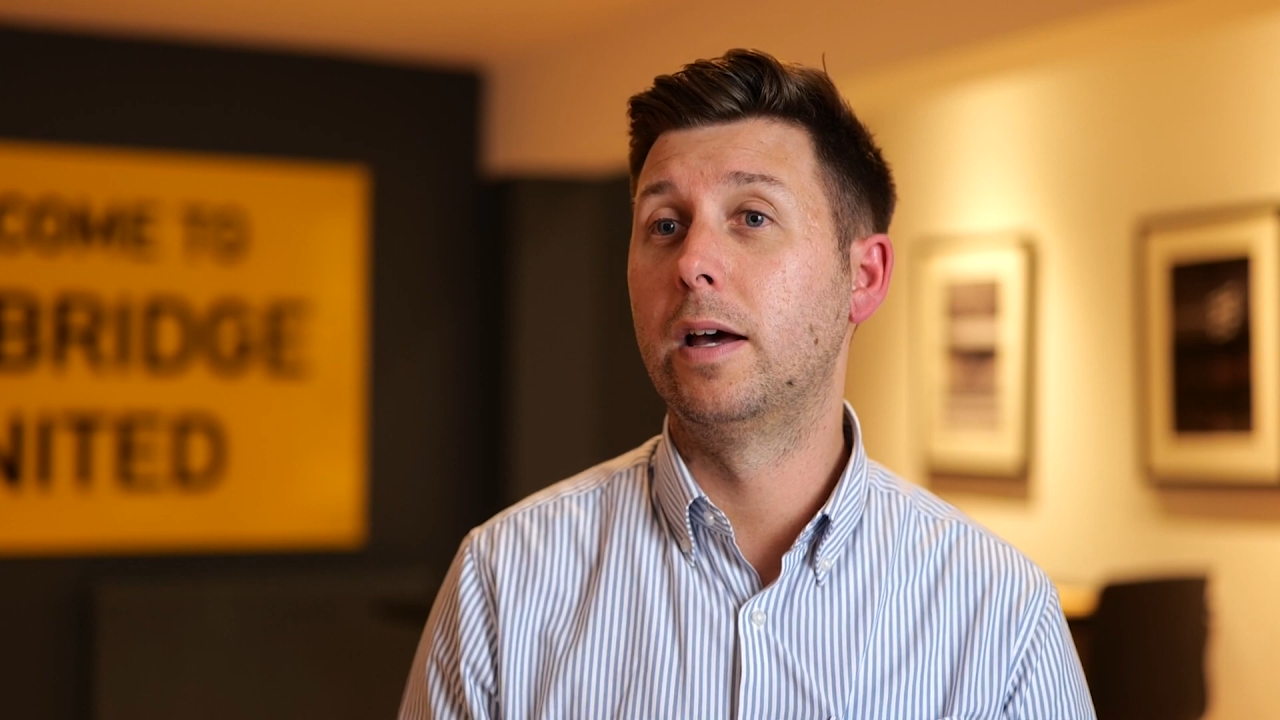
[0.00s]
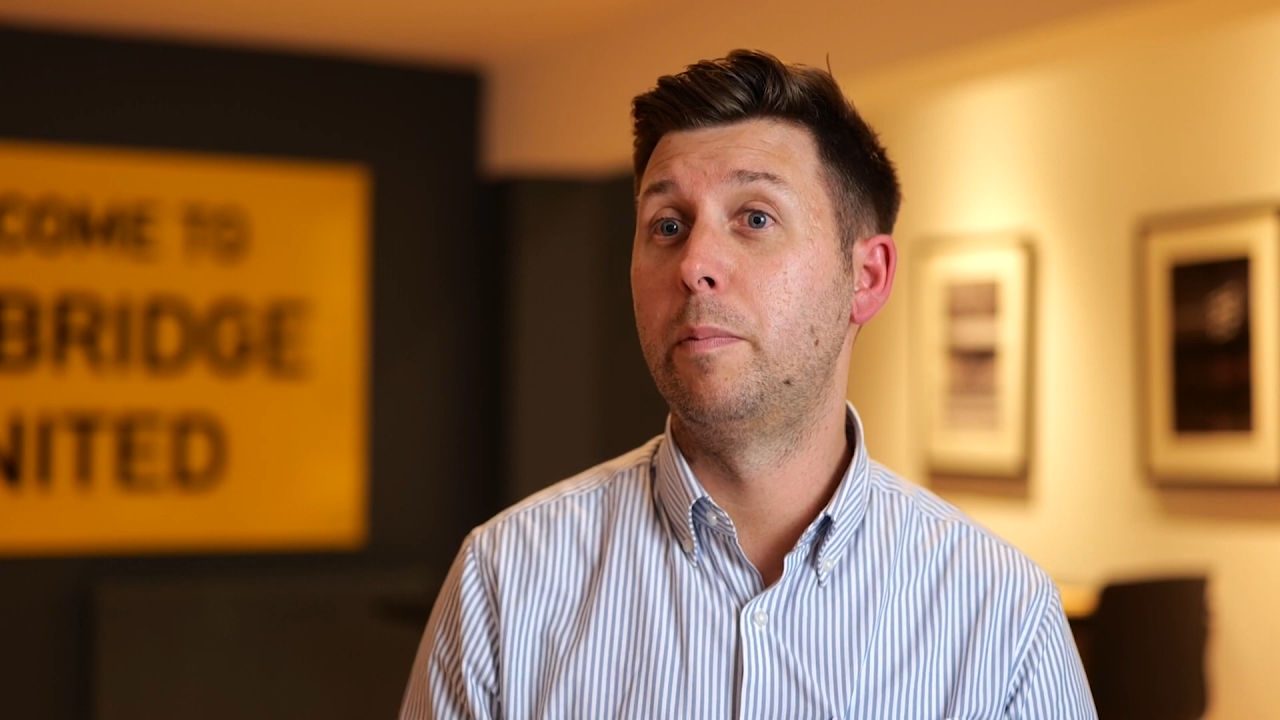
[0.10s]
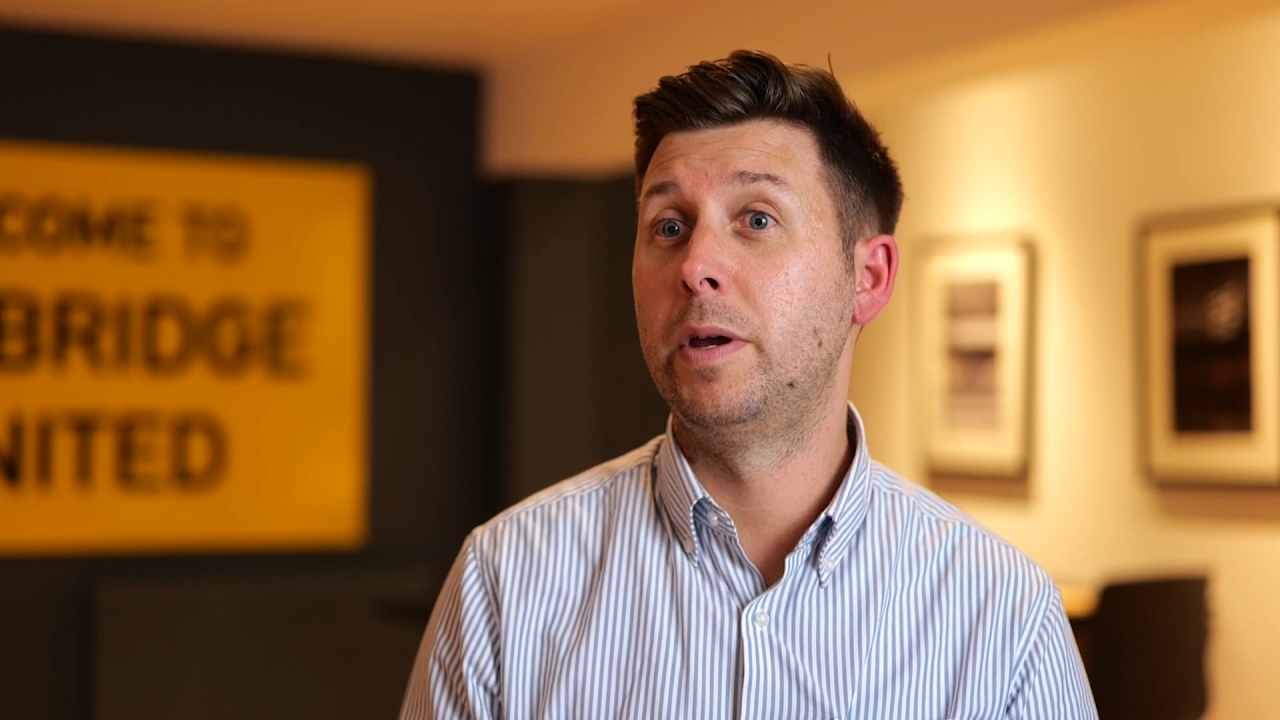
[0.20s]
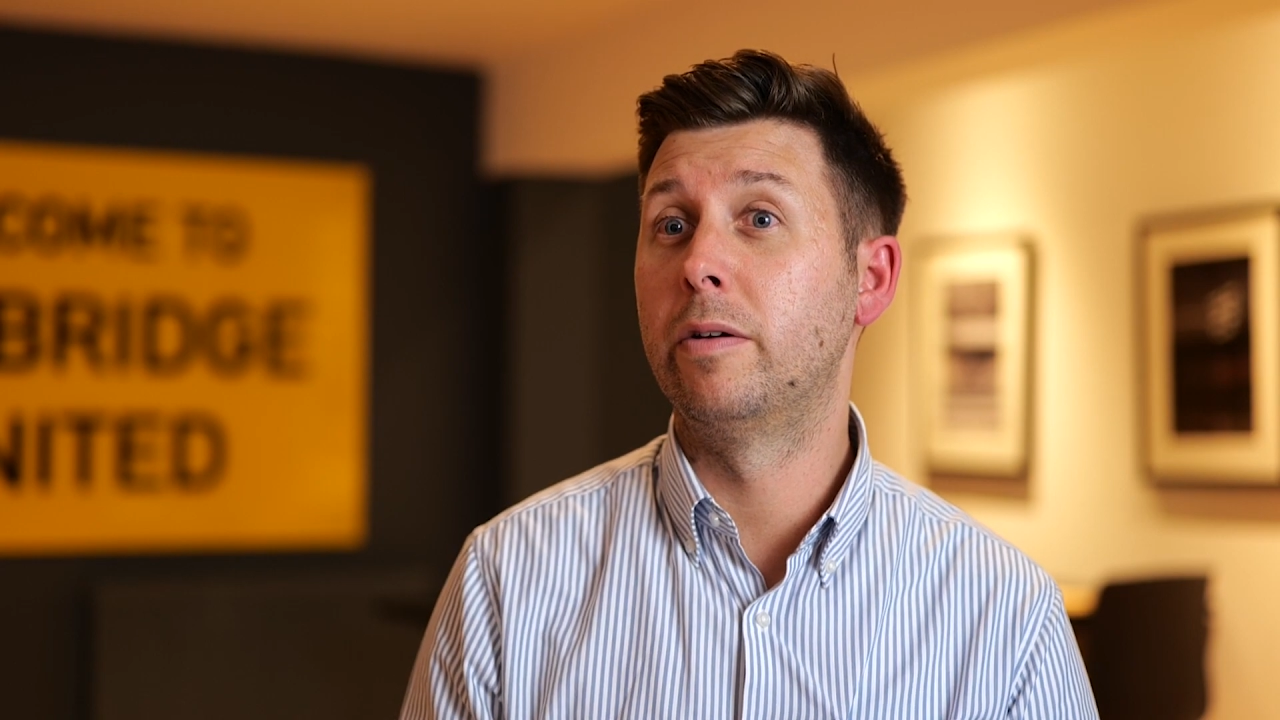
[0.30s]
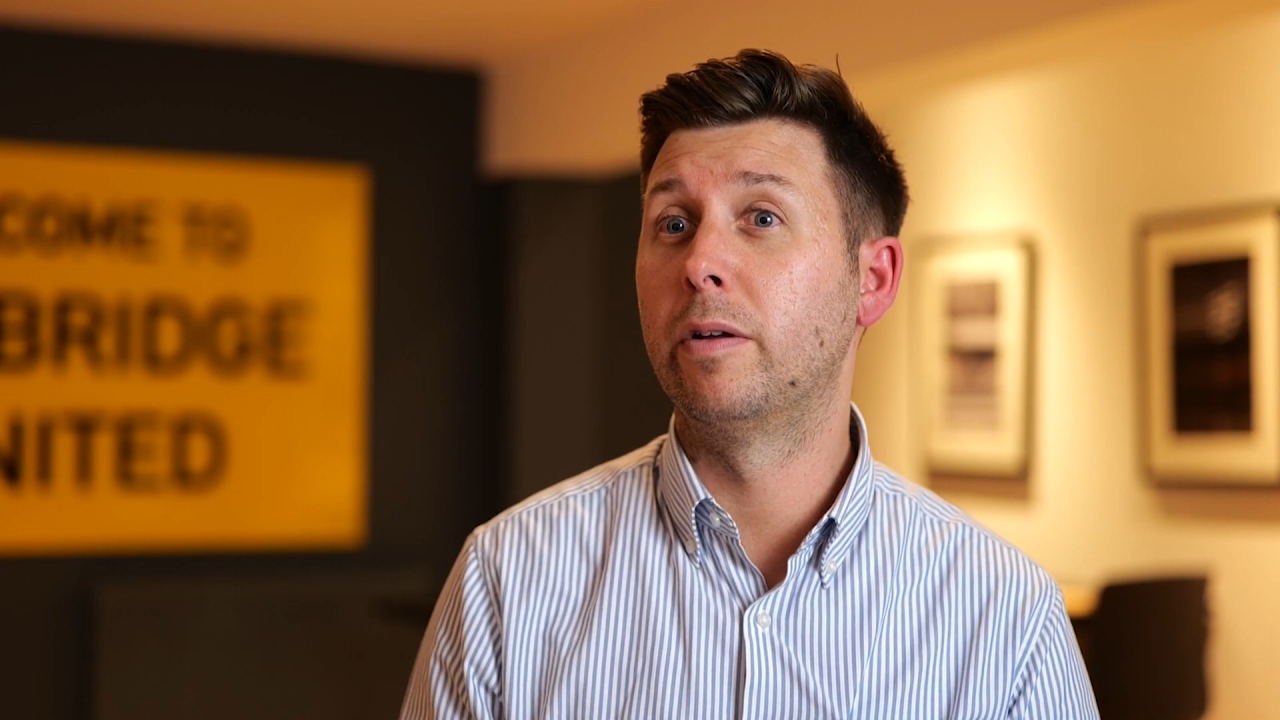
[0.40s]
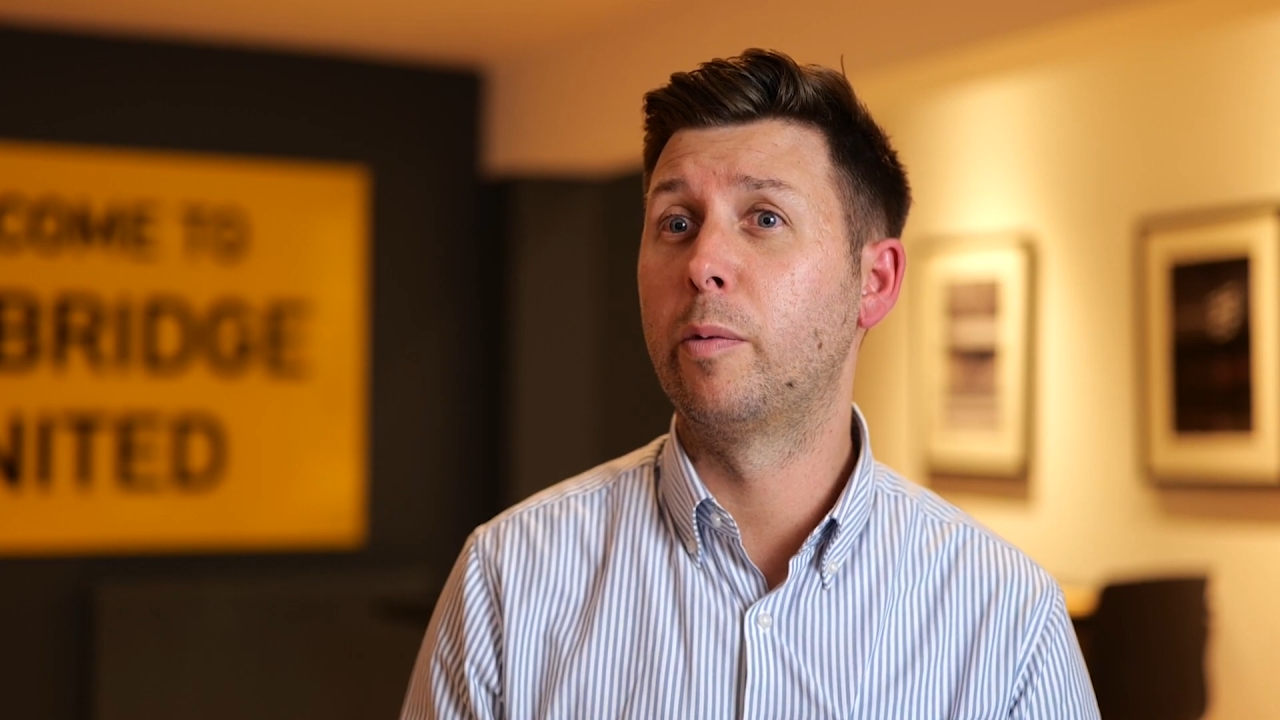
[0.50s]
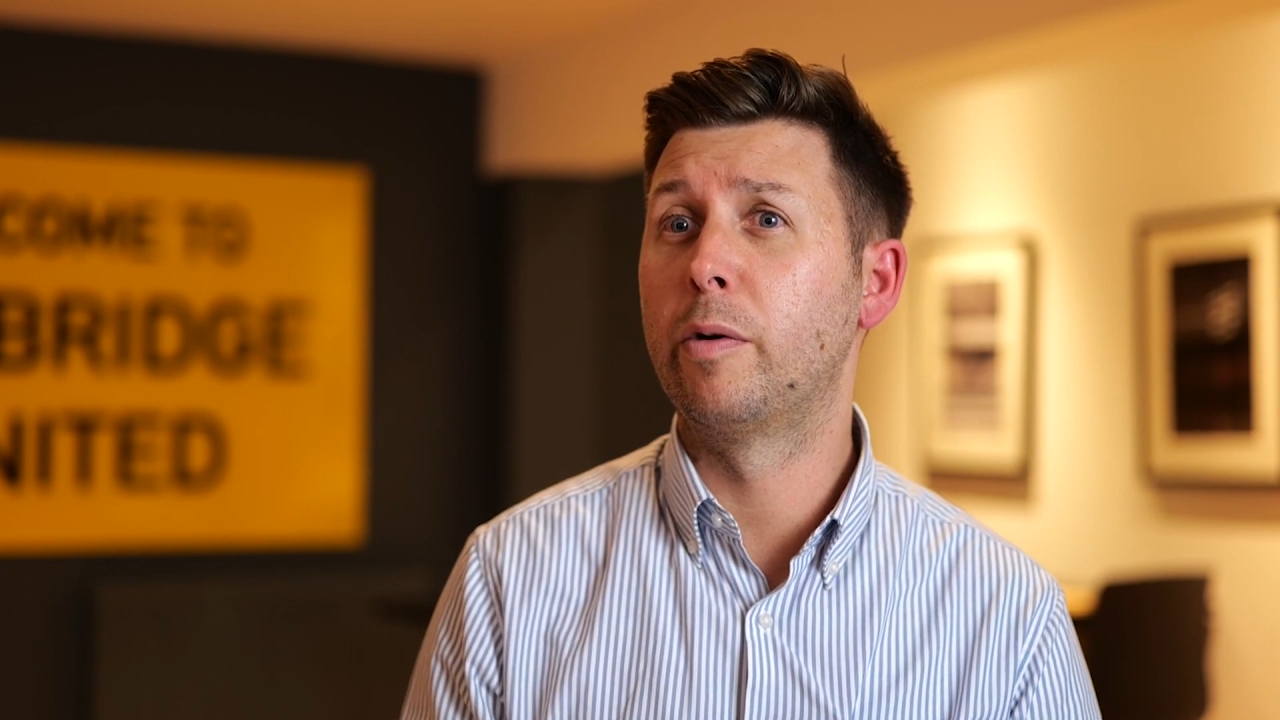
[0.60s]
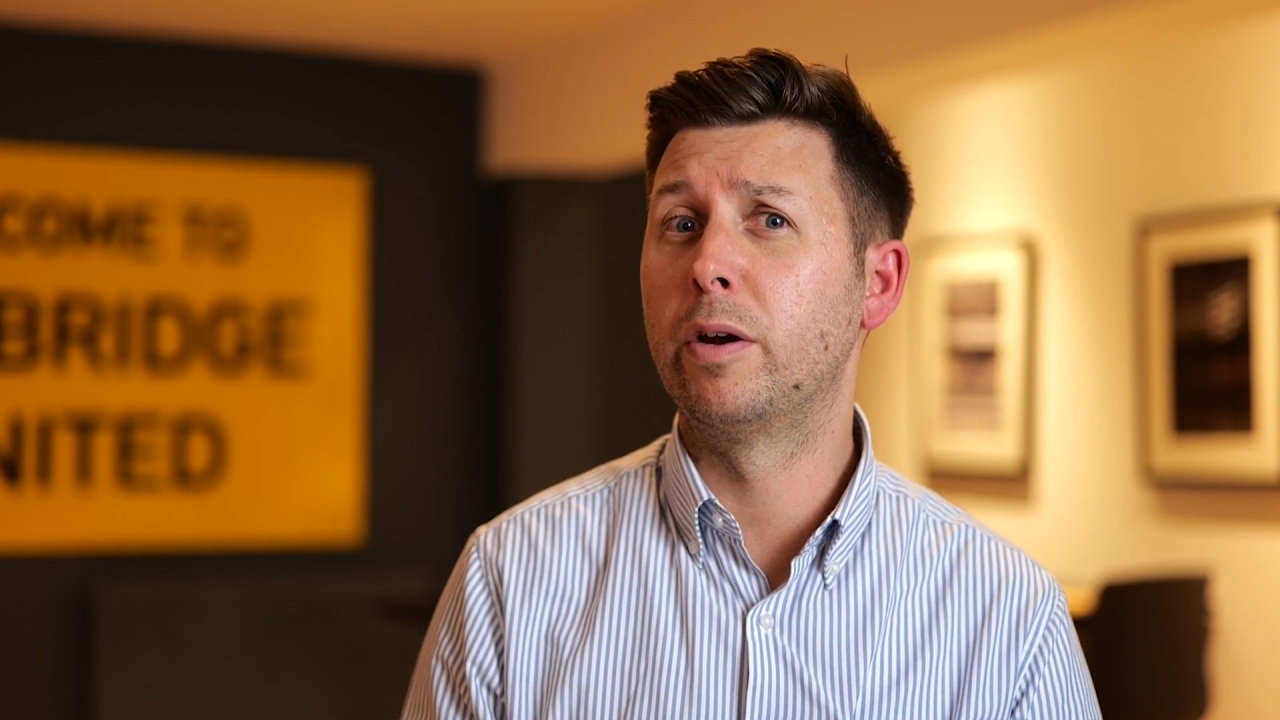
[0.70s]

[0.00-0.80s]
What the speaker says: at a period that we're